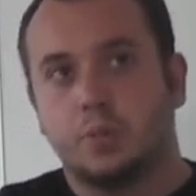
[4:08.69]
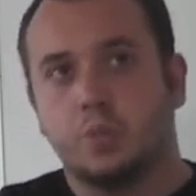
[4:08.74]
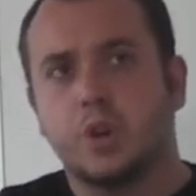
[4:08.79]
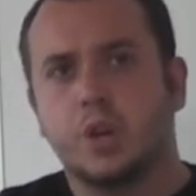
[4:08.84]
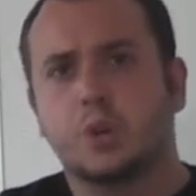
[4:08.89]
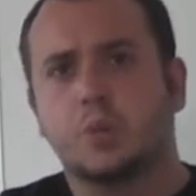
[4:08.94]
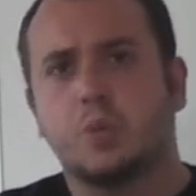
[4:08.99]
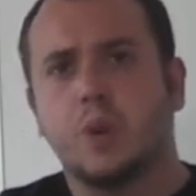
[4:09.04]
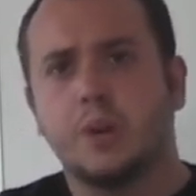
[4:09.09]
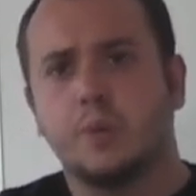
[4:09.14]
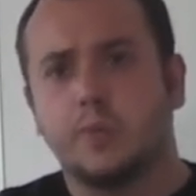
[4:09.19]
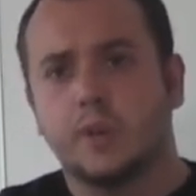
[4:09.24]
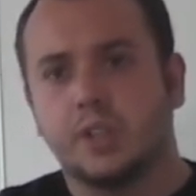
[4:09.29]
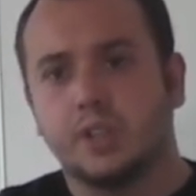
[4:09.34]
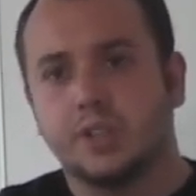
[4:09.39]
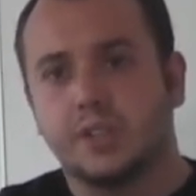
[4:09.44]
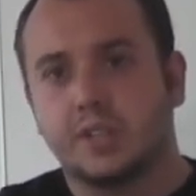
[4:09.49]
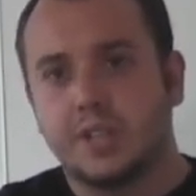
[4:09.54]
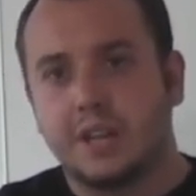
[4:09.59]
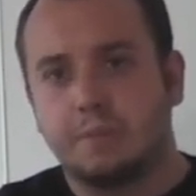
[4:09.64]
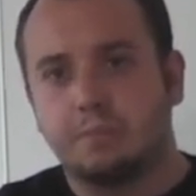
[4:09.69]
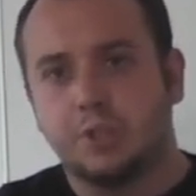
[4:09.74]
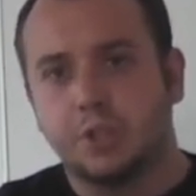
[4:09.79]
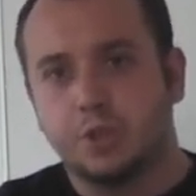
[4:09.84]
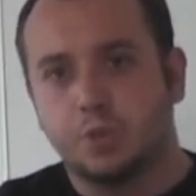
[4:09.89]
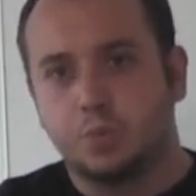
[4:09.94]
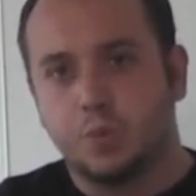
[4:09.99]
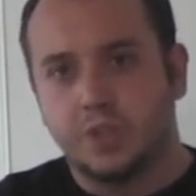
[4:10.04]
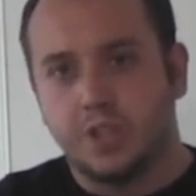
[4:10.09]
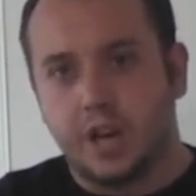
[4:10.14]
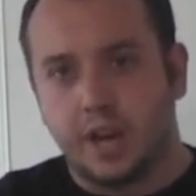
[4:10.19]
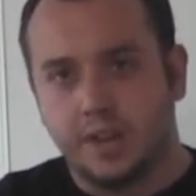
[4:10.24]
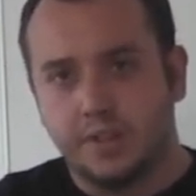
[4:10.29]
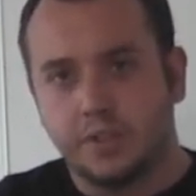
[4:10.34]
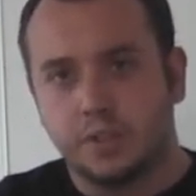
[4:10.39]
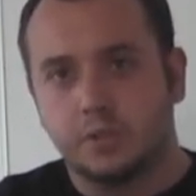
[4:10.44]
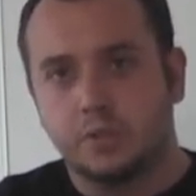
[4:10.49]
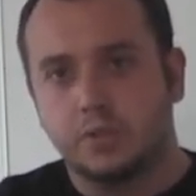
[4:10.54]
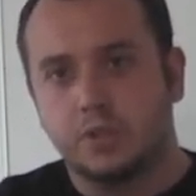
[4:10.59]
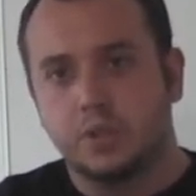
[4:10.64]
We're quite well established with high
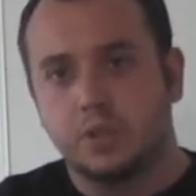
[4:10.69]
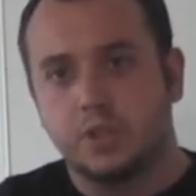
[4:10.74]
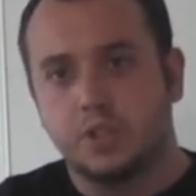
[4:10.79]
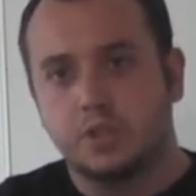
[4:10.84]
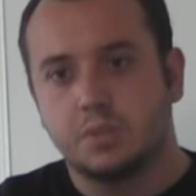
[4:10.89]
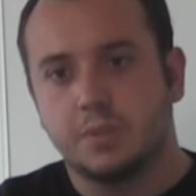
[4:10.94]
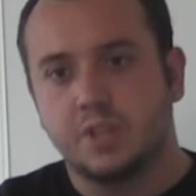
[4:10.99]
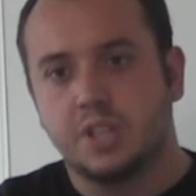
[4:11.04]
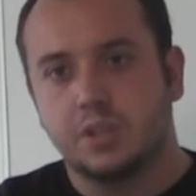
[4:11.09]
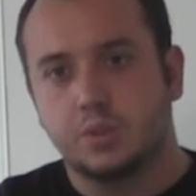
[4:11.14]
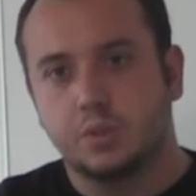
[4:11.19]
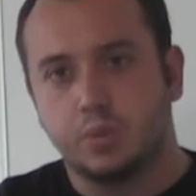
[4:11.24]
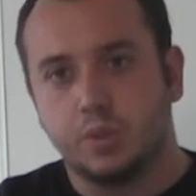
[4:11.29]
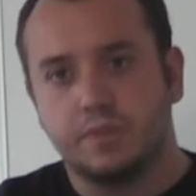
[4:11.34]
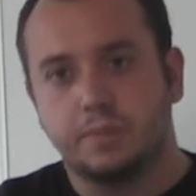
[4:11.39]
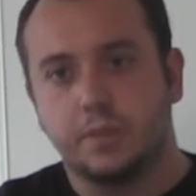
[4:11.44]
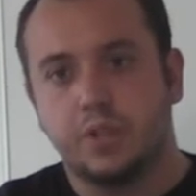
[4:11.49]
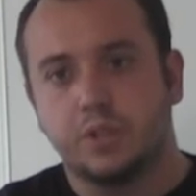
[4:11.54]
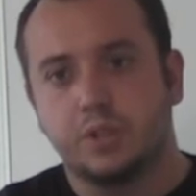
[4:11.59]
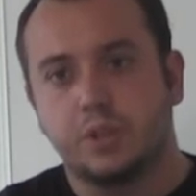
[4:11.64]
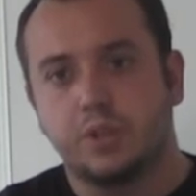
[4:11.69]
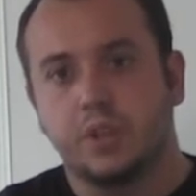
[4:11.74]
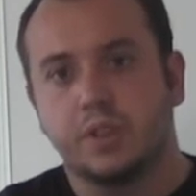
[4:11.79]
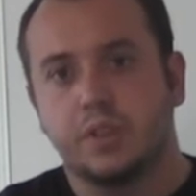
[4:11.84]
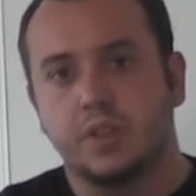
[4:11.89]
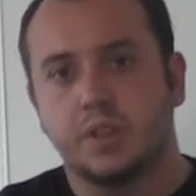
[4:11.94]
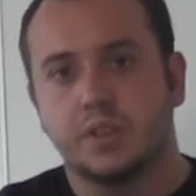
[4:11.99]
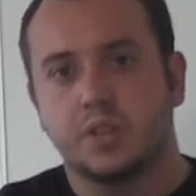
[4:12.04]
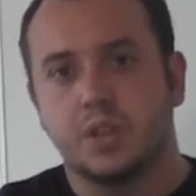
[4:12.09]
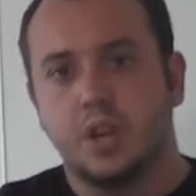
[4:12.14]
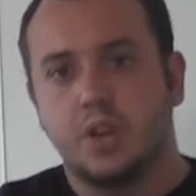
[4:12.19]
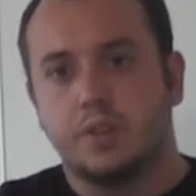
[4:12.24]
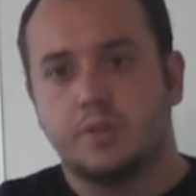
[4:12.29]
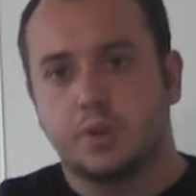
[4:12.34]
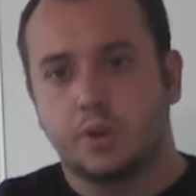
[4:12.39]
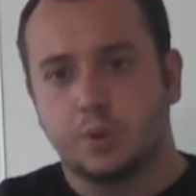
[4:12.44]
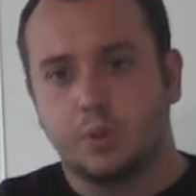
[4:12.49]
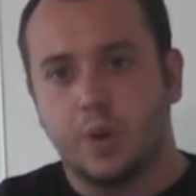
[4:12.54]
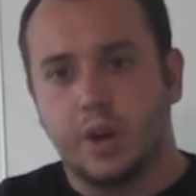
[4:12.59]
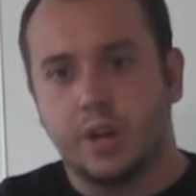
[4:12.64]
school students because we've been doing this
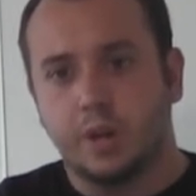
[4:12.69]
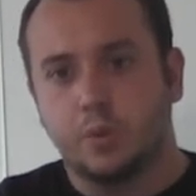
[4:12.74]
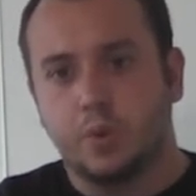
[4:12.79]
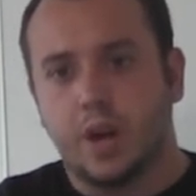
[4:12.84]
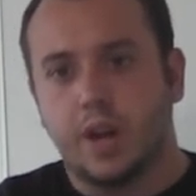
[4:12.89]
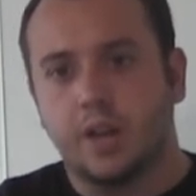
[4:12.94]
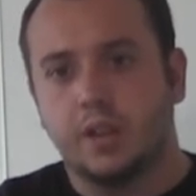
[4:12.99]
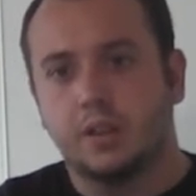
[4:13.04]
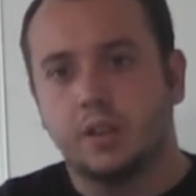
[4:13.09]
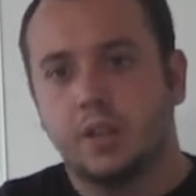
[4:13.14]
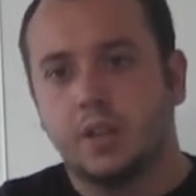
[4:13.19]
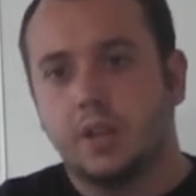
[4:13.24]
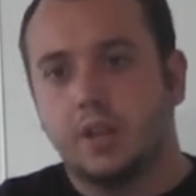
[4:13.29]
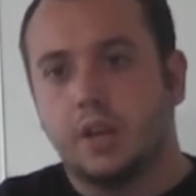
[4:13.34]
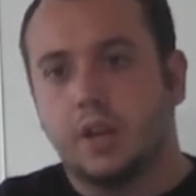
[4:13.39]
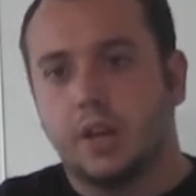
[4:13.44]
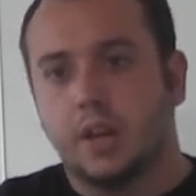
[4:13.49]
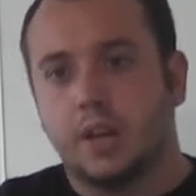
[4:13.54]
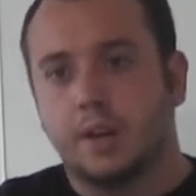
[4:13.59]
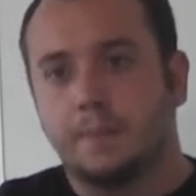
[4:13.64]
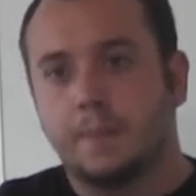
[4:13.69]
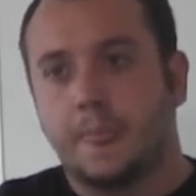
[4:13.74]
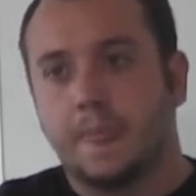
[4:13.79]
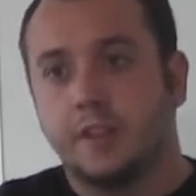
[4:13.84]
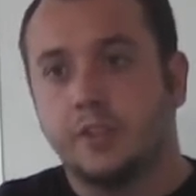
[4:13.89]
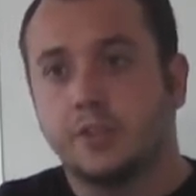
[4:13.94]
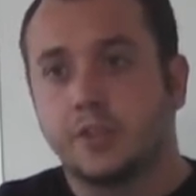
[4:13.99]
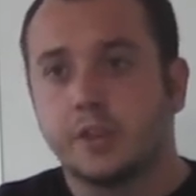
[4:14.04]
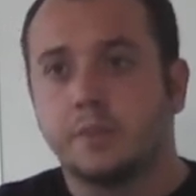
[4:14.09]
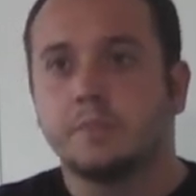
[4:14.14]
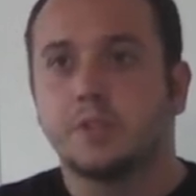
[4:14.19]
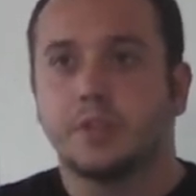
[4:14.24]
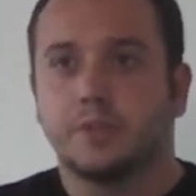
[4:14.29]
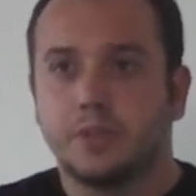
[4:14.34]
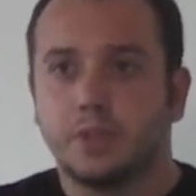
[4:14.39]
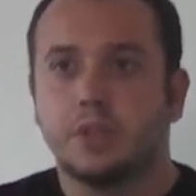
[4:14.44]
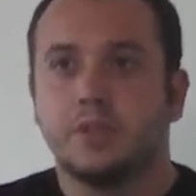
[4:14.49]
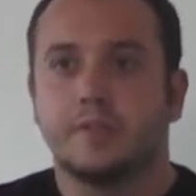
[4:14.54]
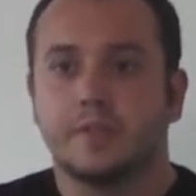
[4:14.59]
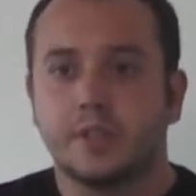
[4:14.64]
for quite a while. Um, in terms
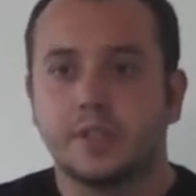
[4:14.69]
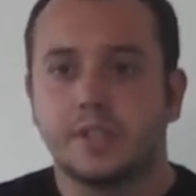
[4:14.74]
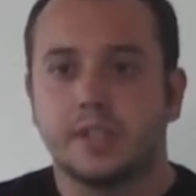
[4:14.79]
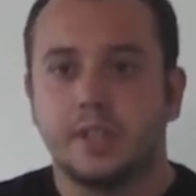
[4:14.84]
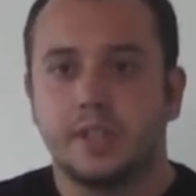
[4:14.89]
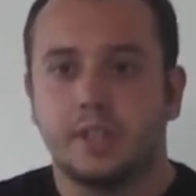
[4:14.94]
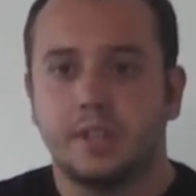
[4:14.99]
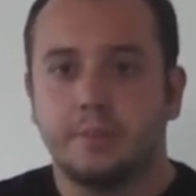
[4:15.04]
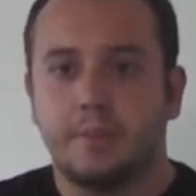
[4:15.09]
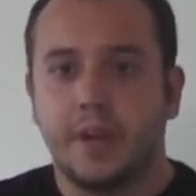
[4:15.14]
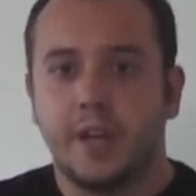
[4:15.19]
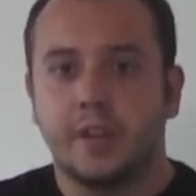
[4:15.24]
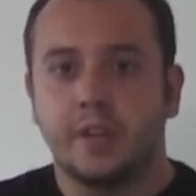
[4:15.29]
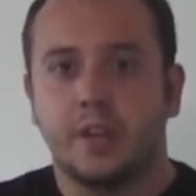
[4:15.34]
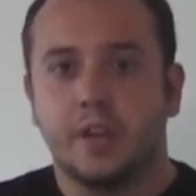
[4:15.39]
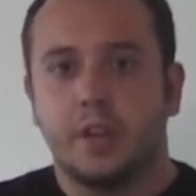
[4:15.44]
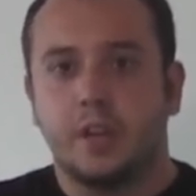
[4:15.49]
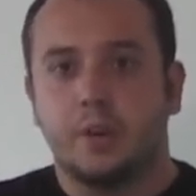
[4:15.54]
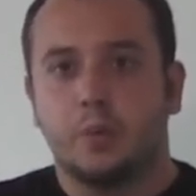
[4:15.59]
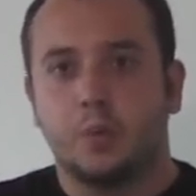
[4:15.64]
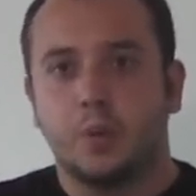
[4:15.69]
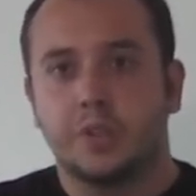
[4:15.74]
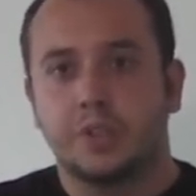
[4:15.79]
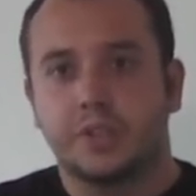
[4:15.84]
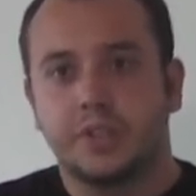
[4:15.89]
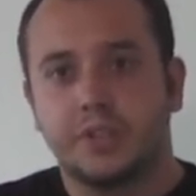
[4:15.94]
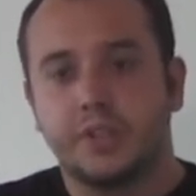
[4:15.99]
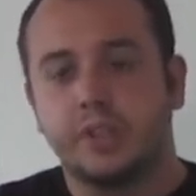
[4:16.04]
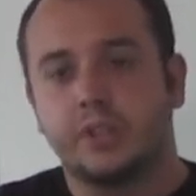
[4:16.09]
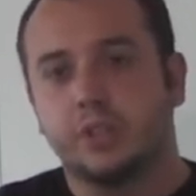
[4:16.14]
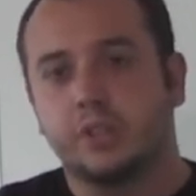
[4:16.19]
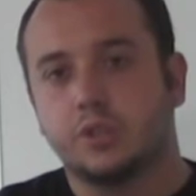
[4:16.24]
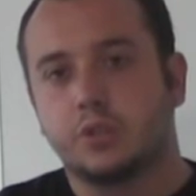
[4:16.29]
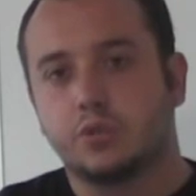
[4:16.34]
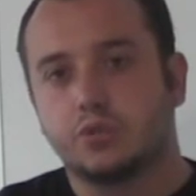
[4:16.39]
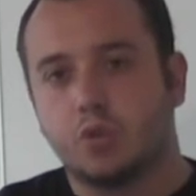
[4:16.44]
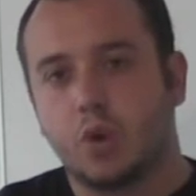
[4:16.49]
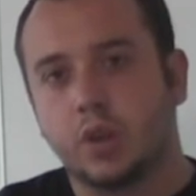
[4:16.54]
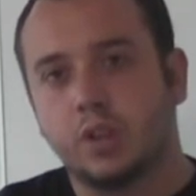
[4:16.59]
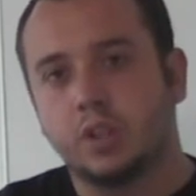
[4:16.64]
of university debate, we're still
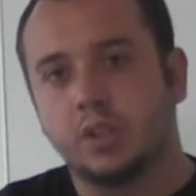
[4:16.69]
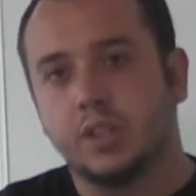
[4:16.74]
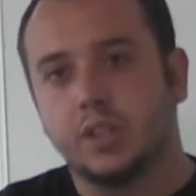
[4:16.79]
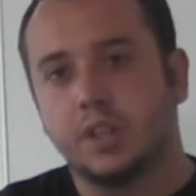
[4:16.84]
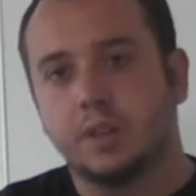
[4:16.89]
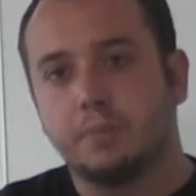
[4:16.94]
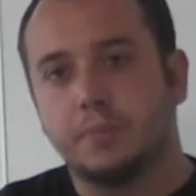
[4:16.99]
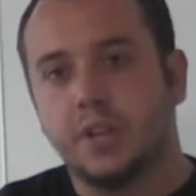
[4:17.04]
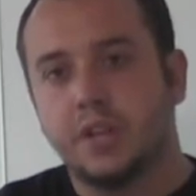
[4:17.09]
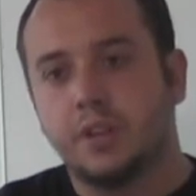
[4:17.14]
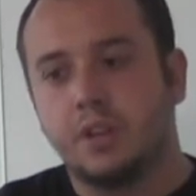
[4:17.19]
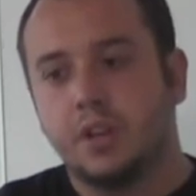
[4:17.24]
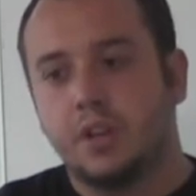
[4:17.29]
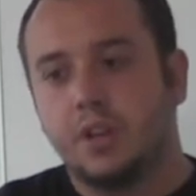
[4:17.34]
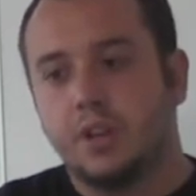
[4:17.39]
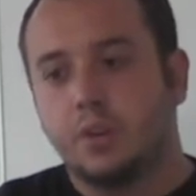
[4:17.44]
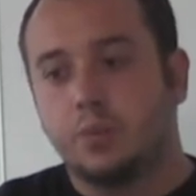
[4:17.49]
struggling a bit.